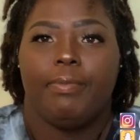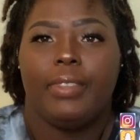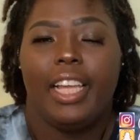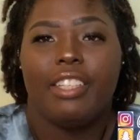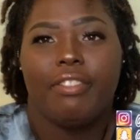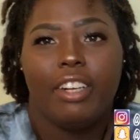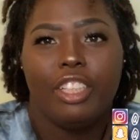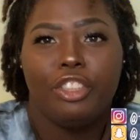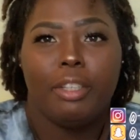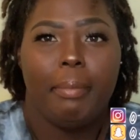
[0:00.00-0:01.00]
As far
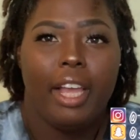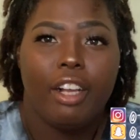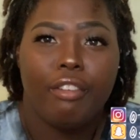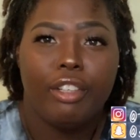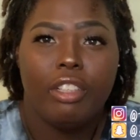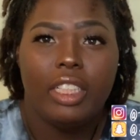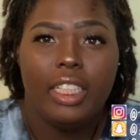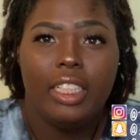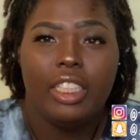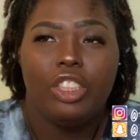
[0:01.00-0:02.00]
as your
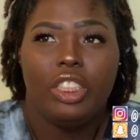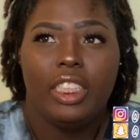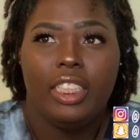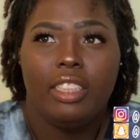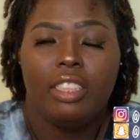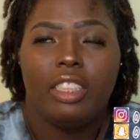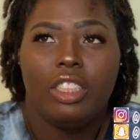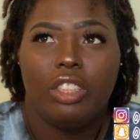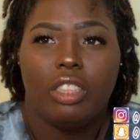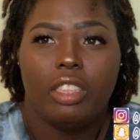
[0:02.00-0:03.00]
macaroni and cheese
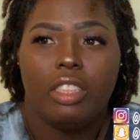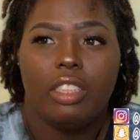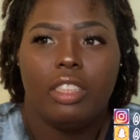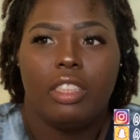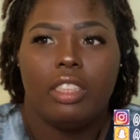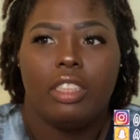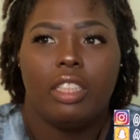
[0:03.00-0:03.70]
dishes,